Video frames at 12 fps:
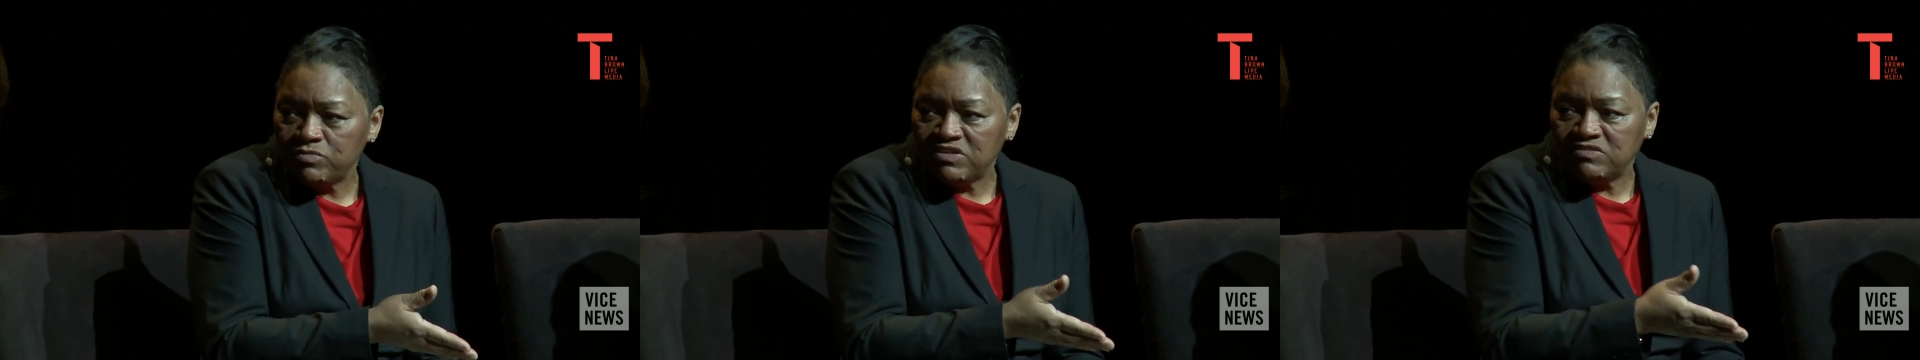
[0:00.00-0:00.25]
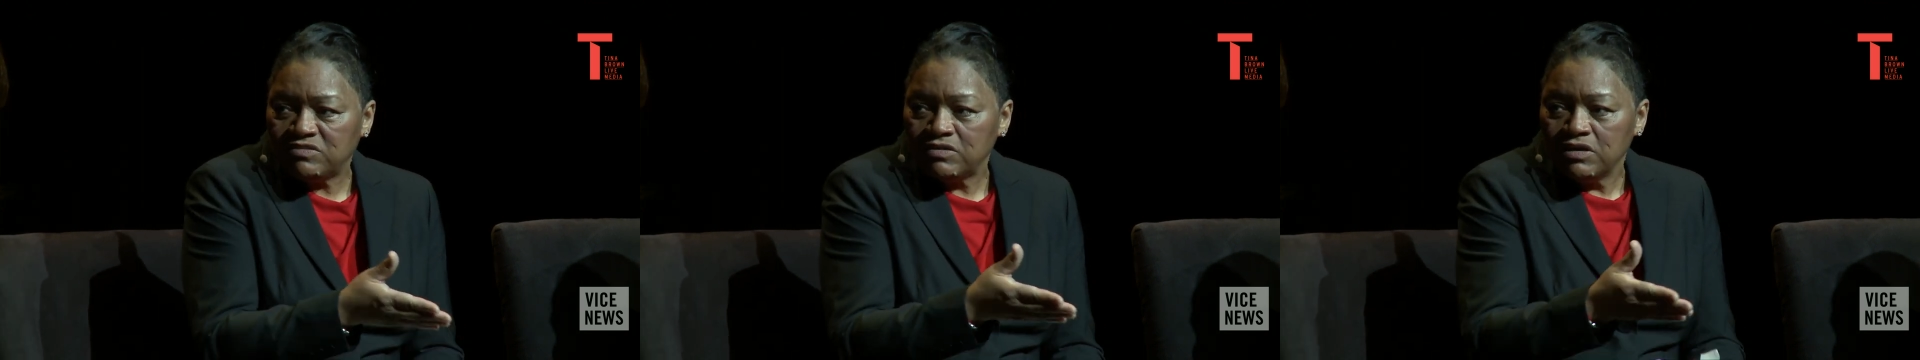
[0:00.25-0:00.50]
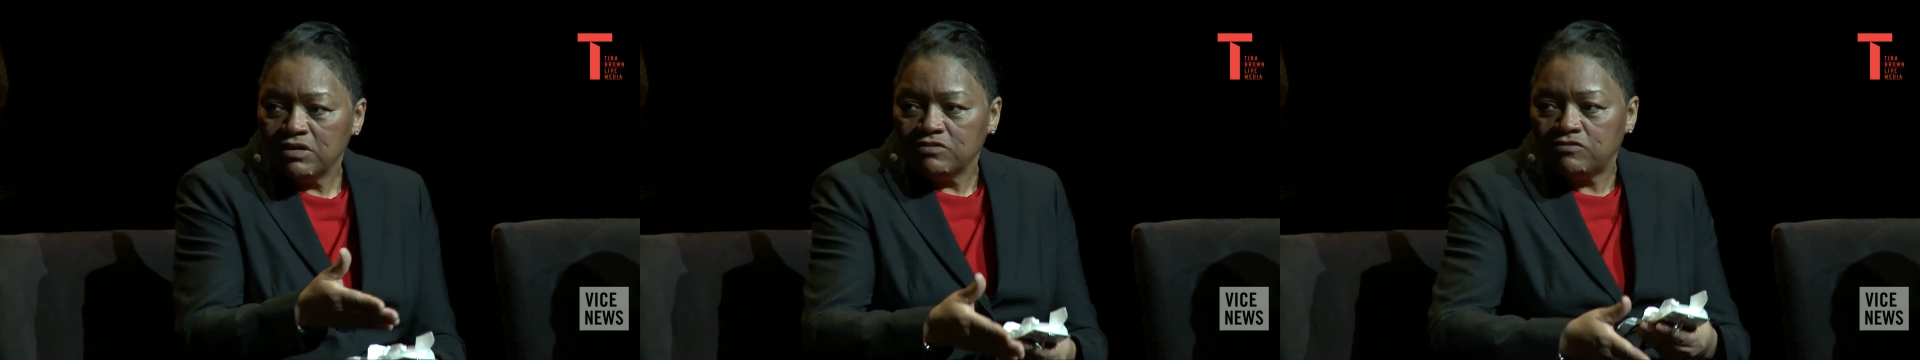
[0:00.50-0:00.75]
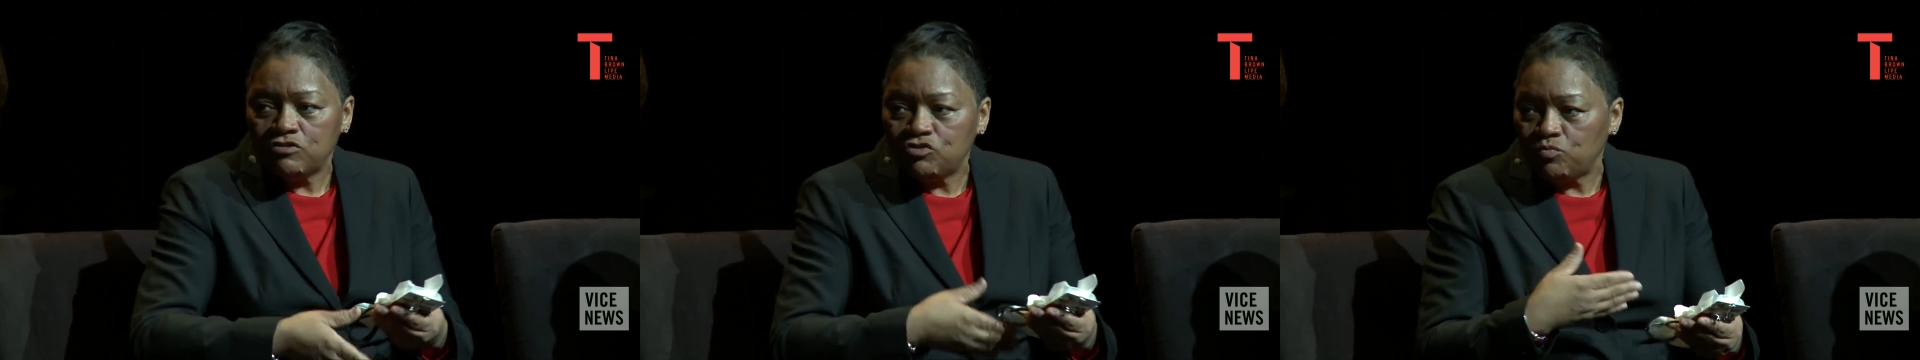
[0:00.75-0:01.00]
He's
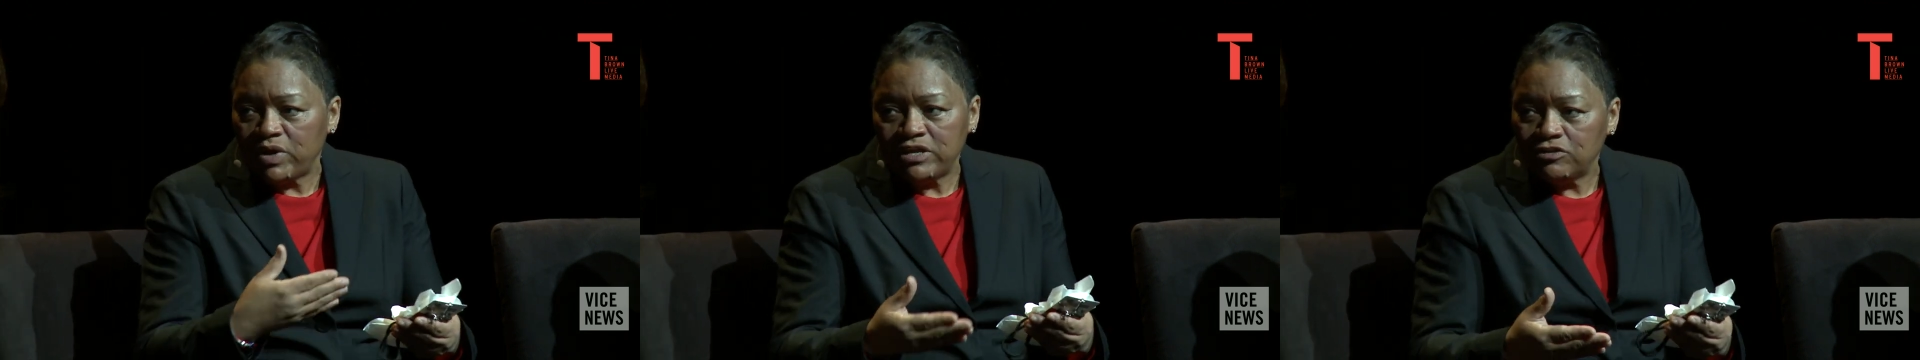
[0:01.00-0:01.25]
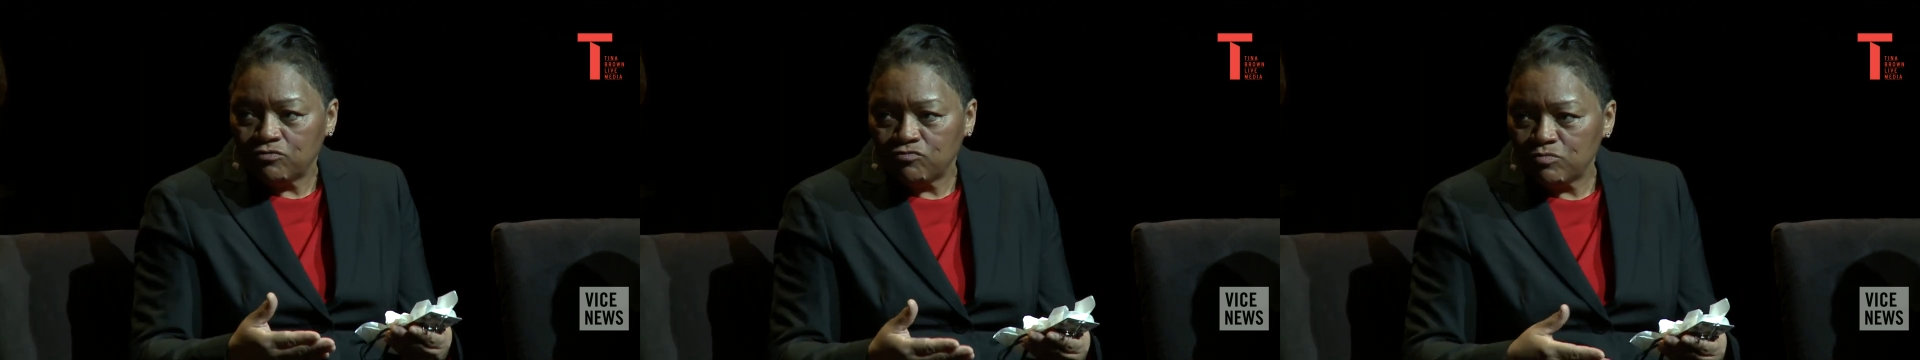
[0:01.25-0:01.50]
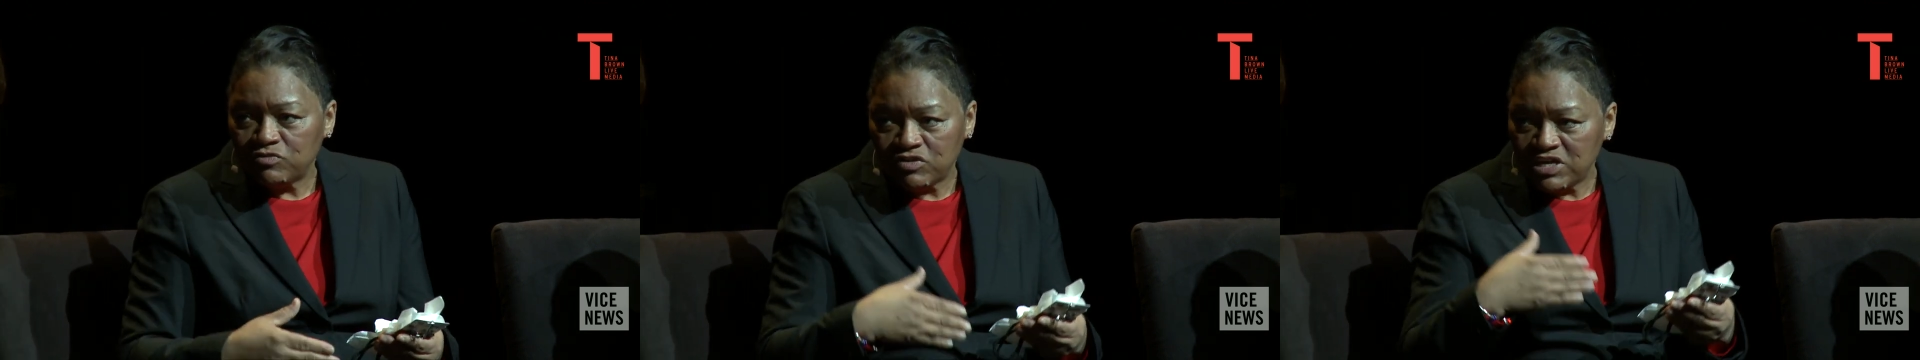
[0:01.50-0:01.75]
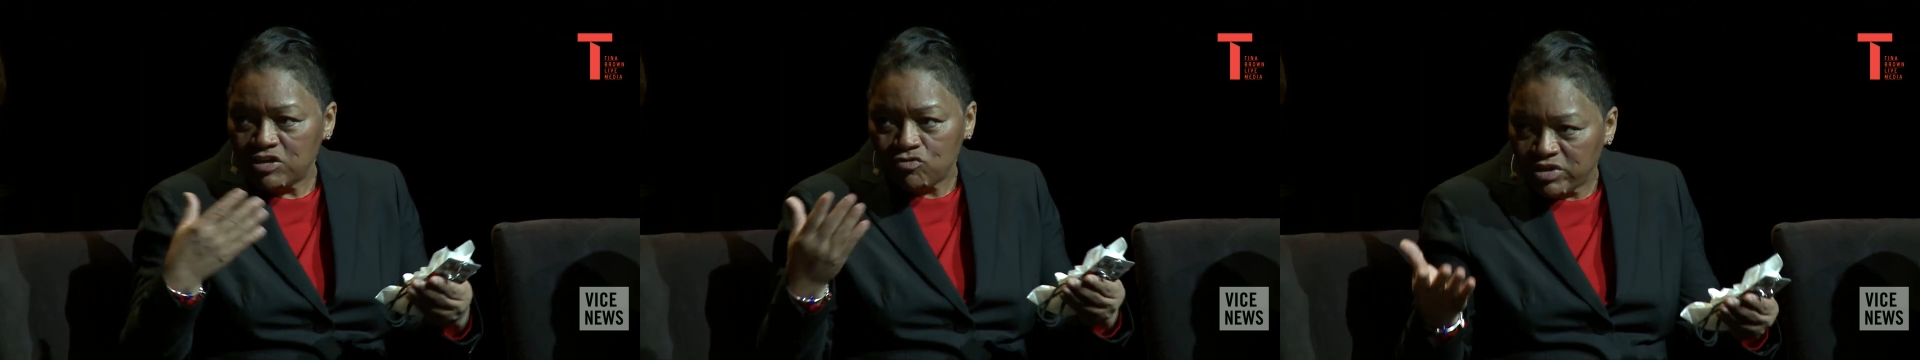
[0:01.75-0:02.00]
situating the room so
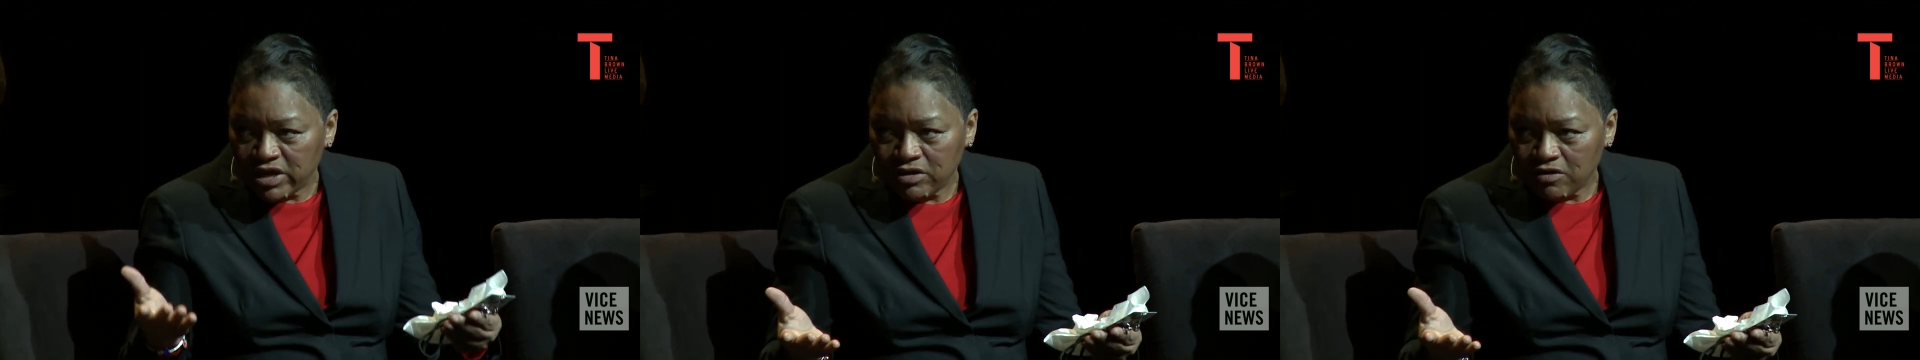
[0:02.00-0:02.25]
he could get